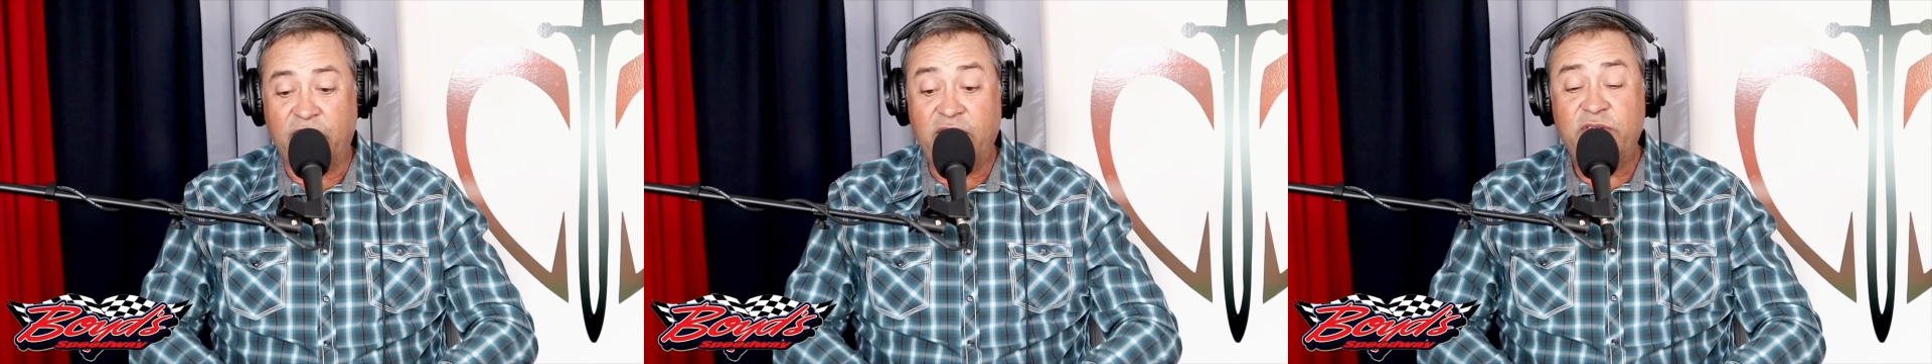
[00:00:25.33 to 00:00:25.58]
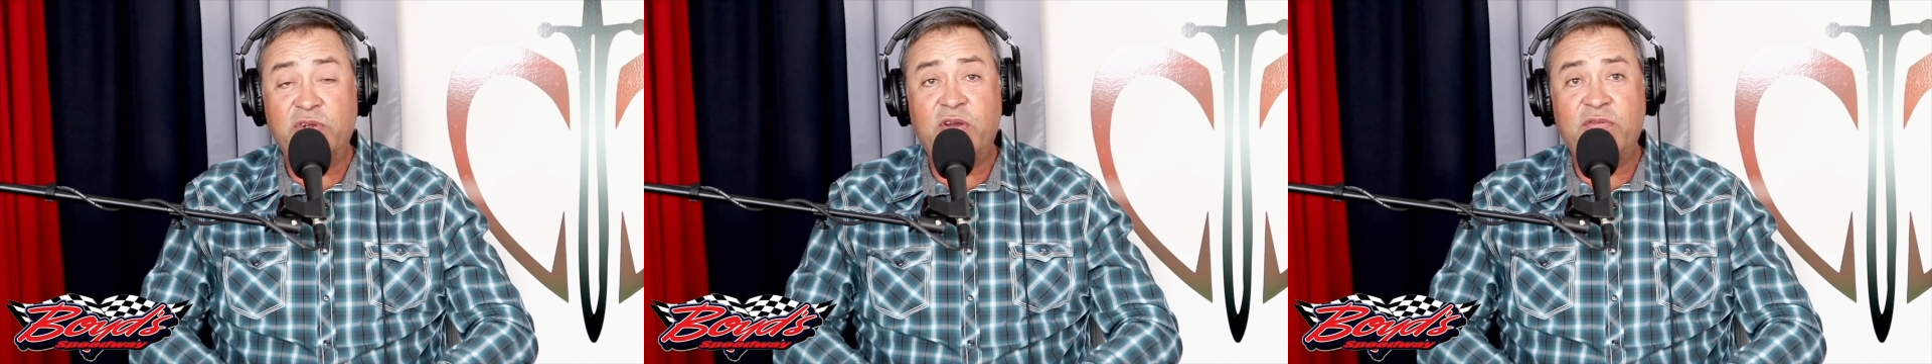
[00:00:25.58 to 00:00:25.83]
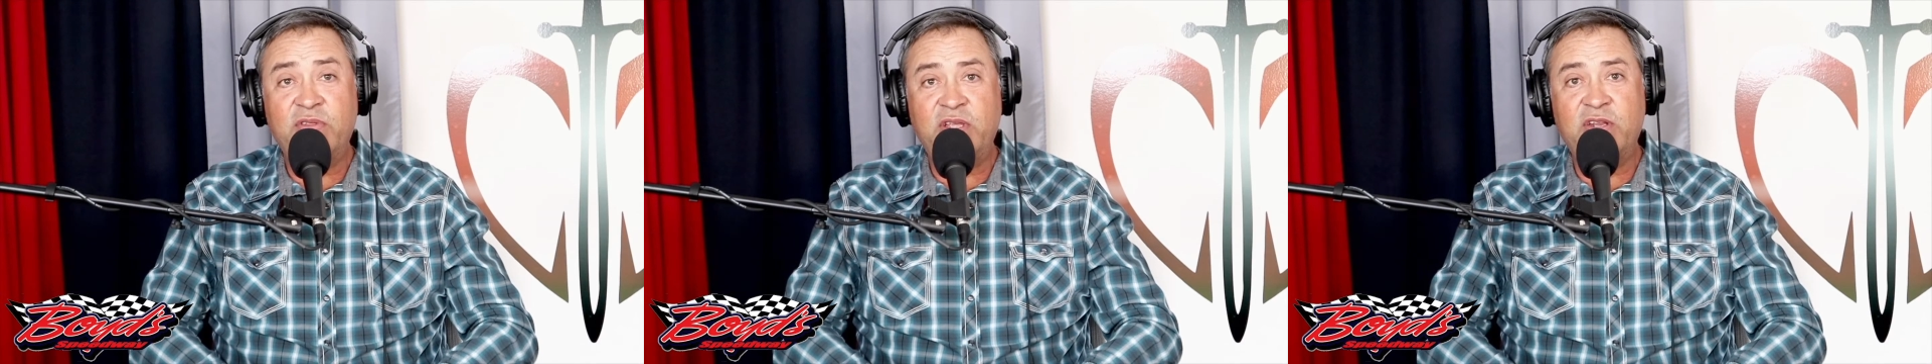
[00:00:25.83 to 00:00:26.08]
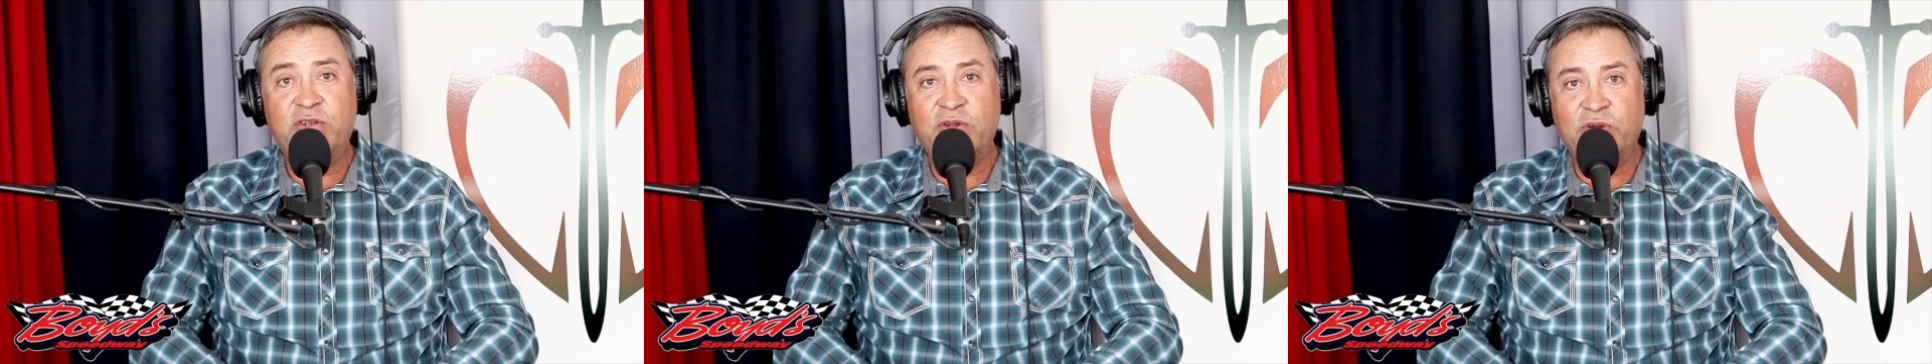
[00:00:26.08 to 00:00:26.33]
He drove in the
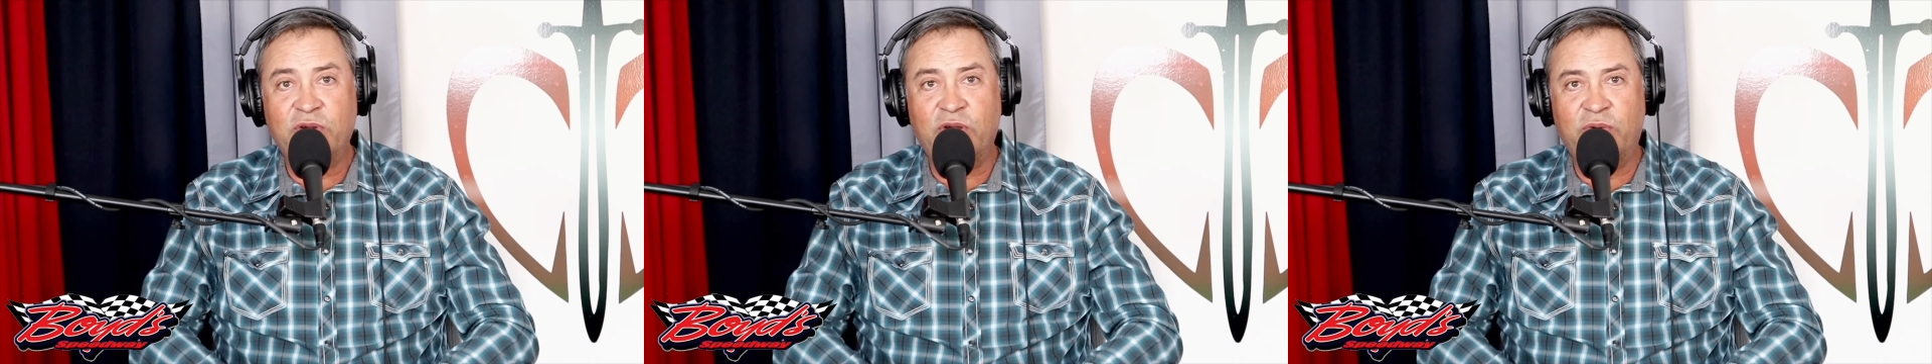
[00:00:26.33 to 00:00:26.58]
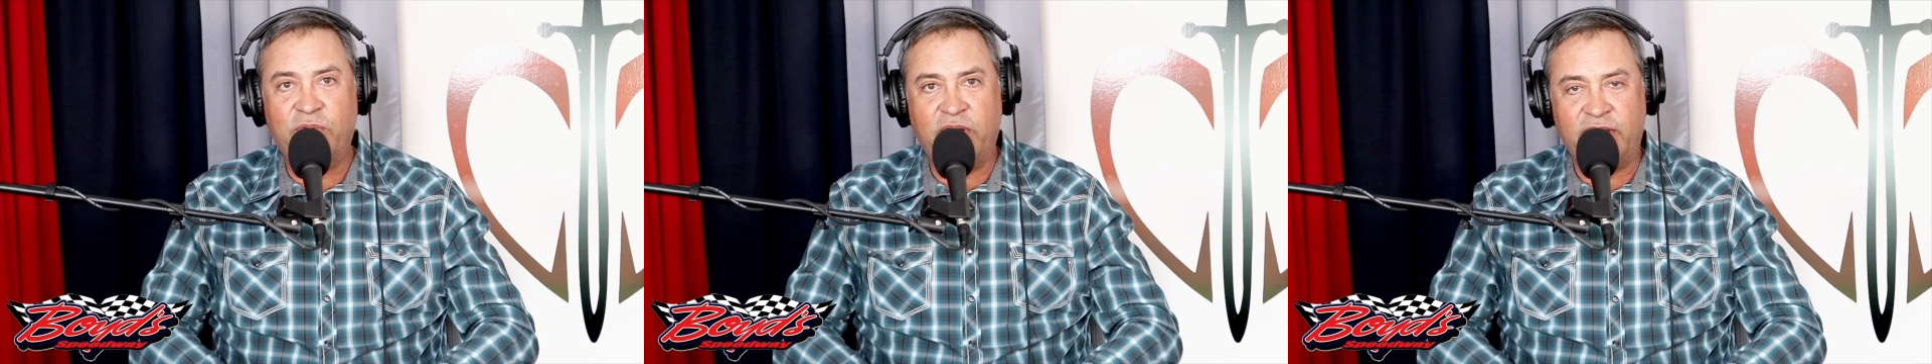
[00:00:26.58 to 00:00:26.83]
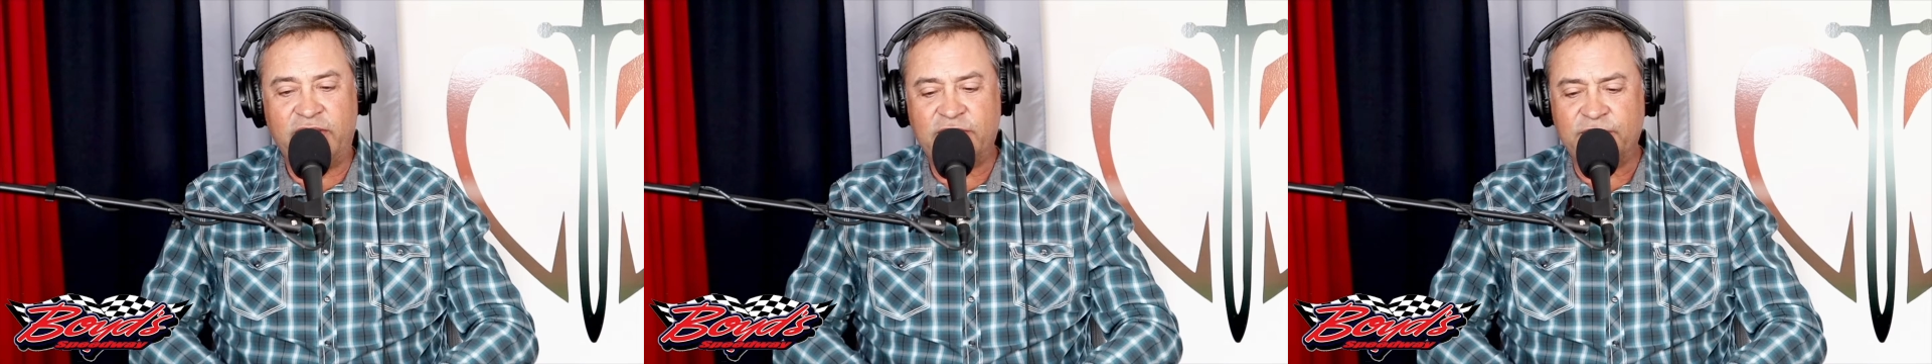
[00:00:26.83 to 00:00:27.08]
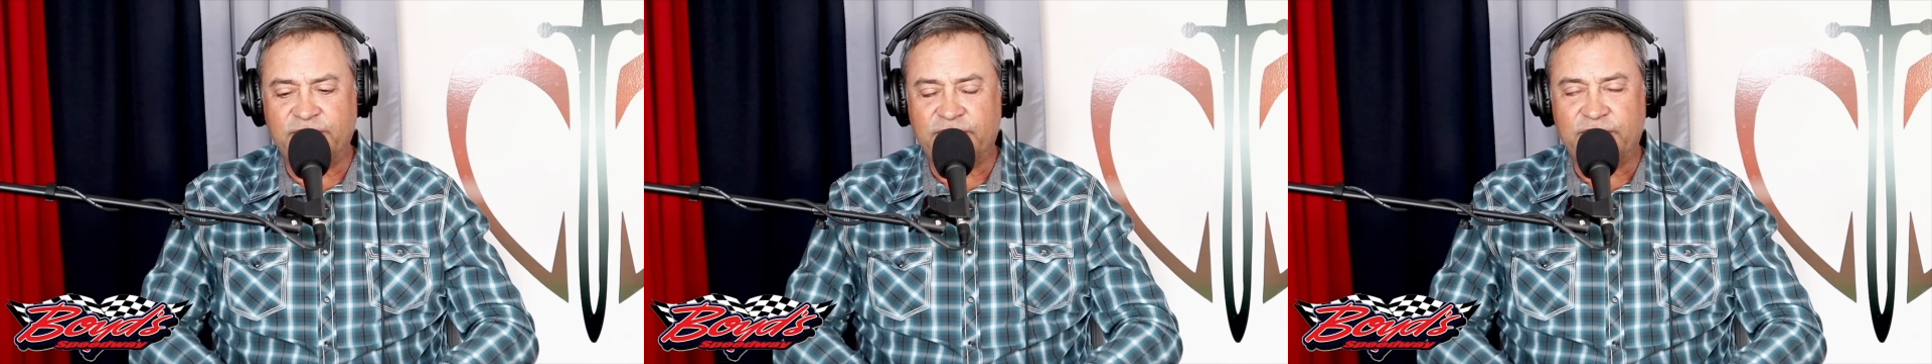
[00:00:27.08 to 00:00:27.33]
Enduro race.